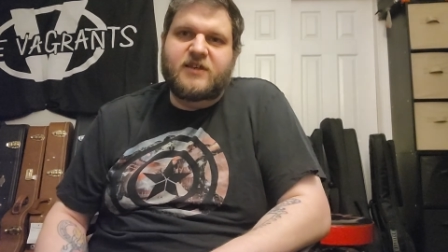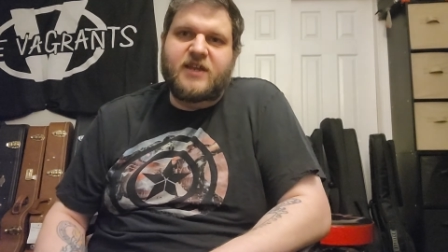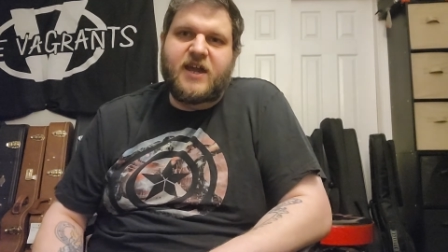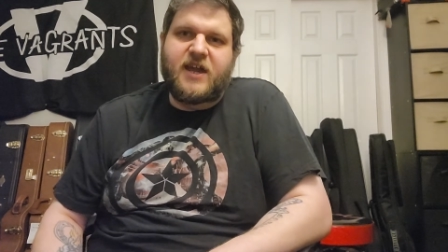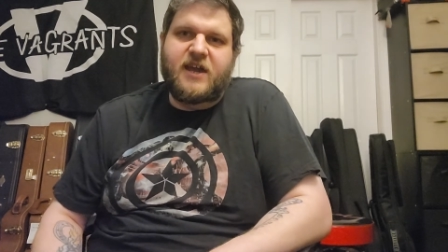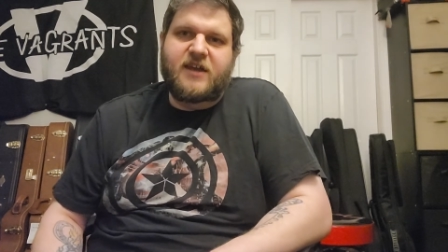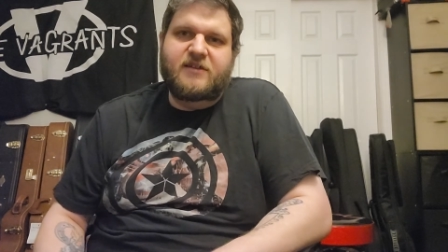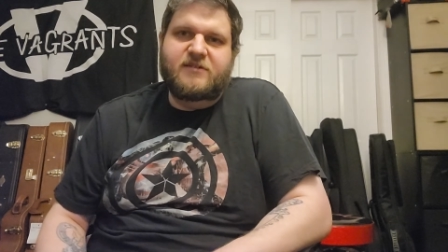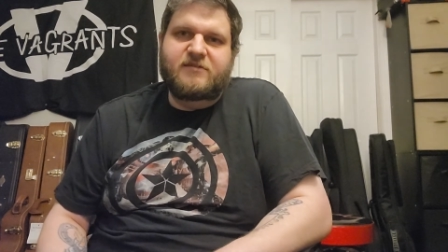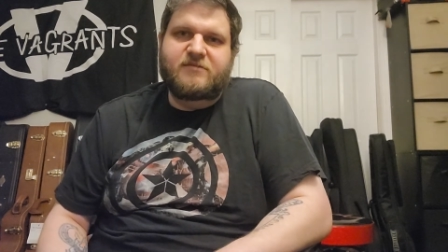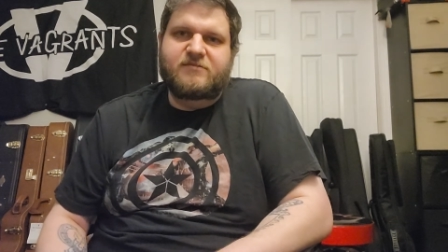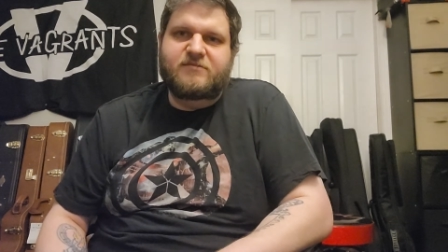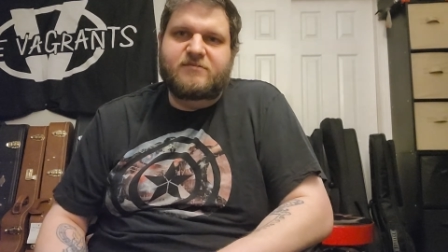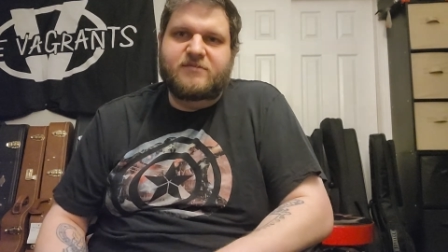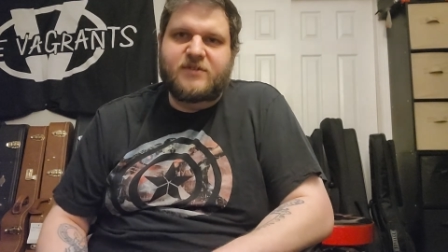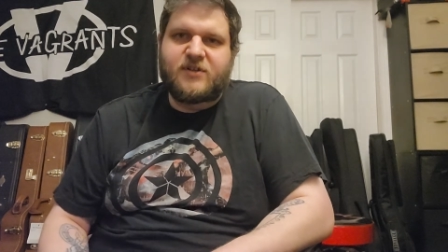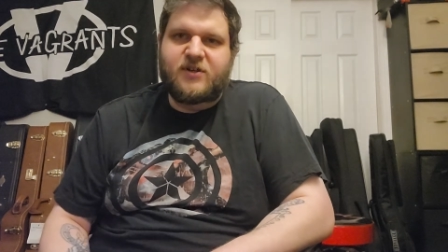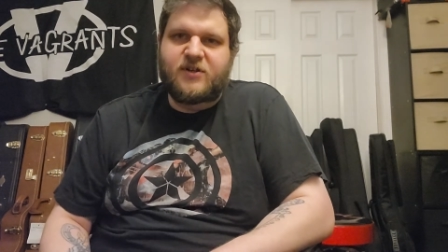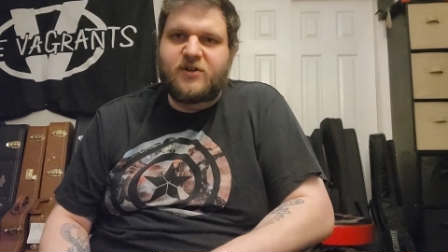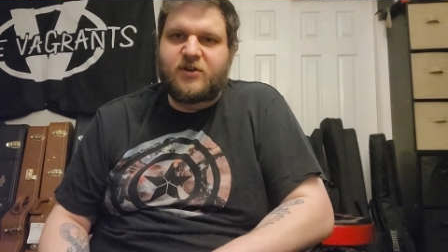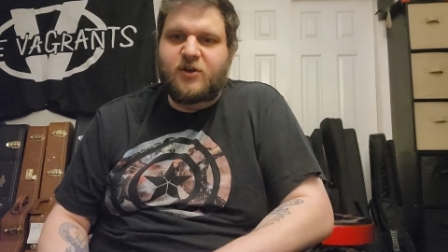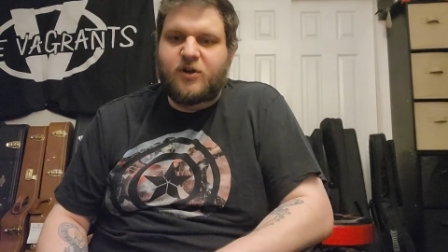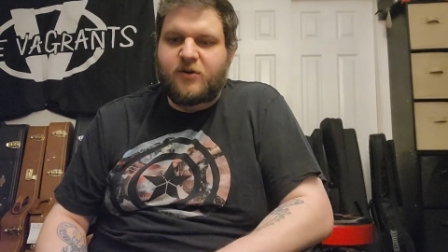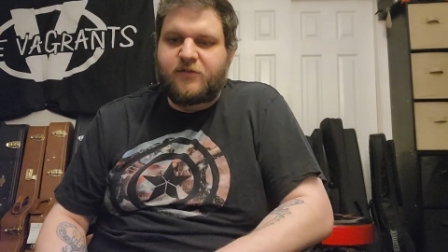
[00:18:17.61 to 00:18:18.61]
at and
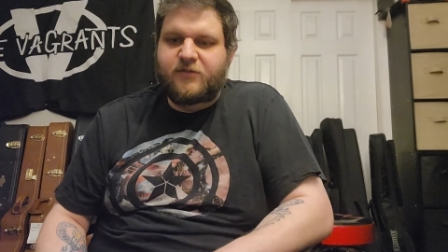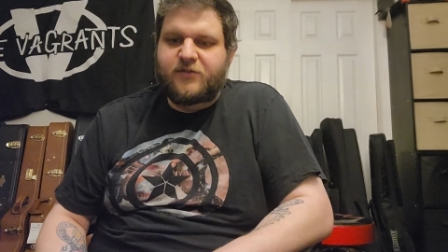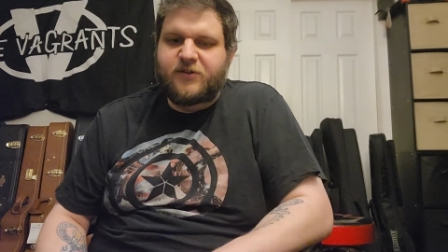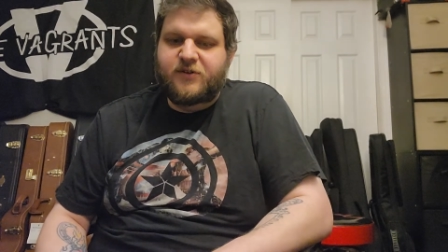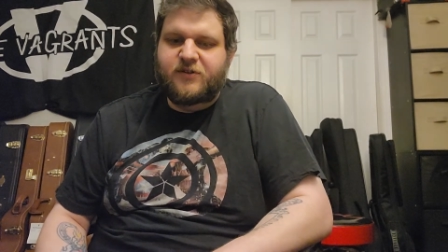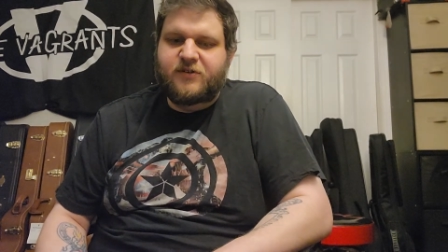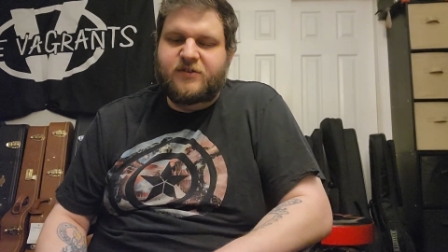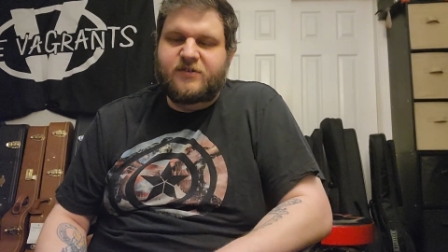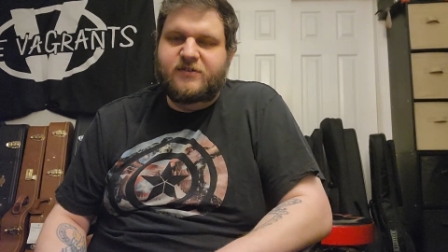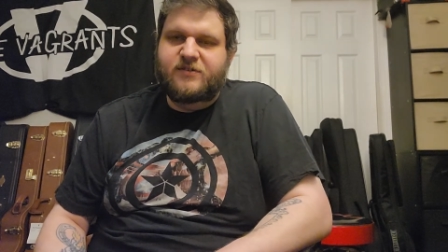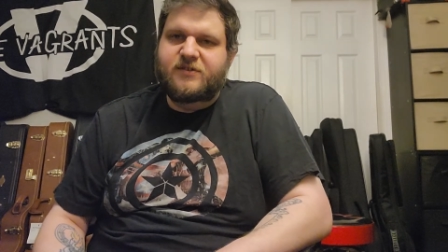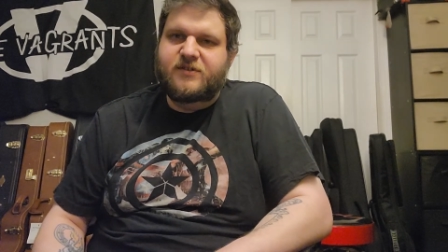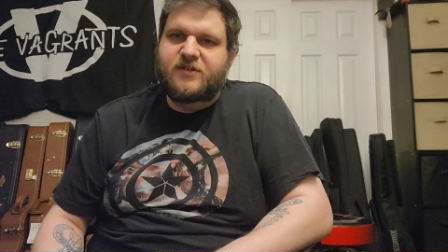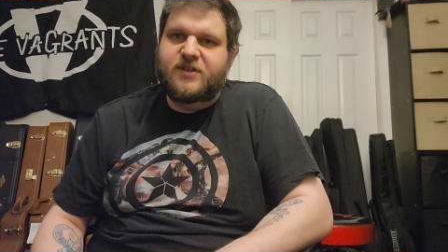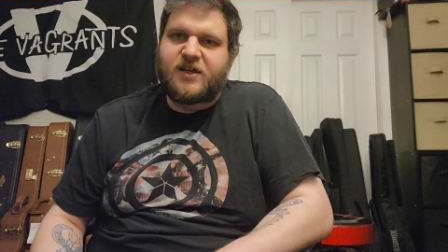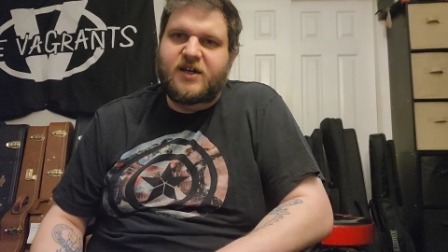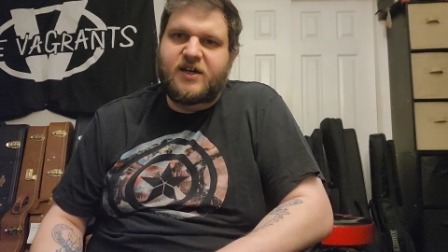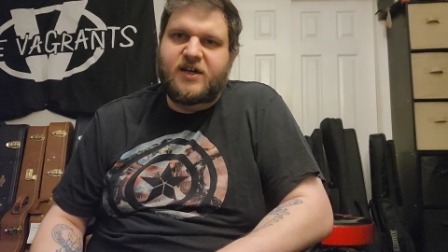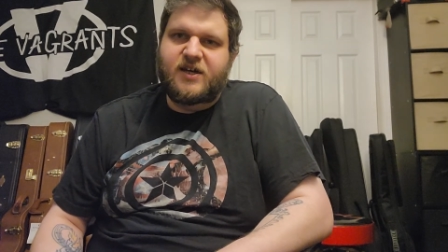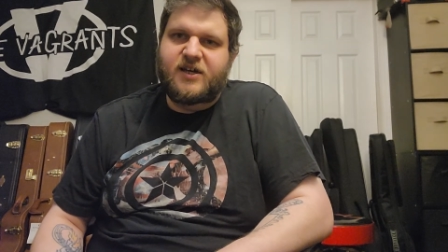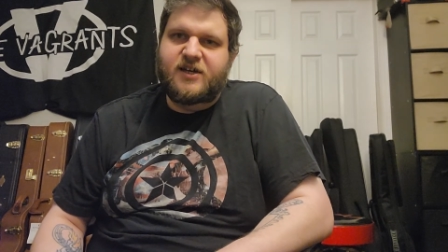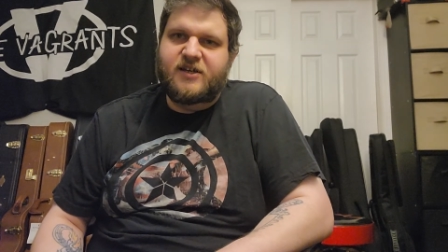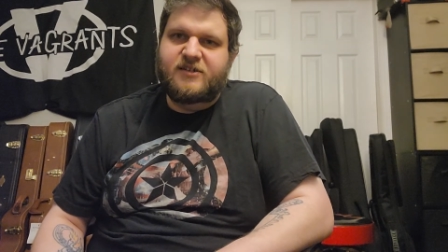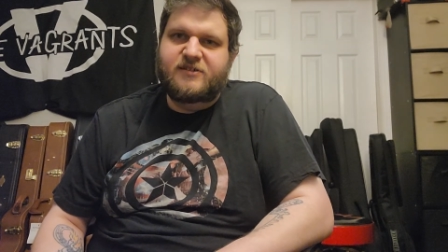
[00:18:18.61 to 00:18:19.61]
nerd over and
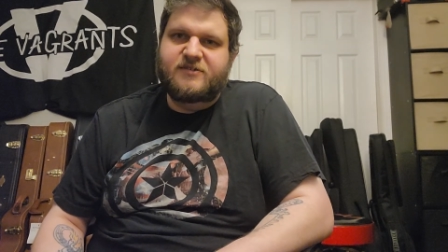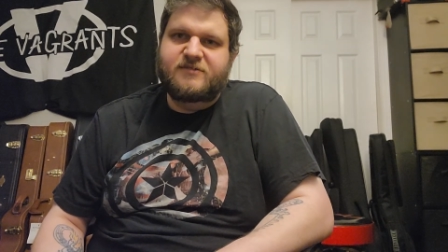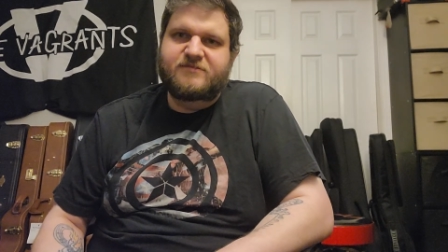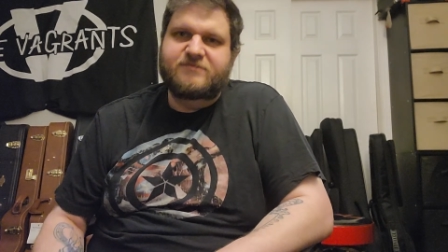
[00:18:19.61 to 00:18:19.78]
uh,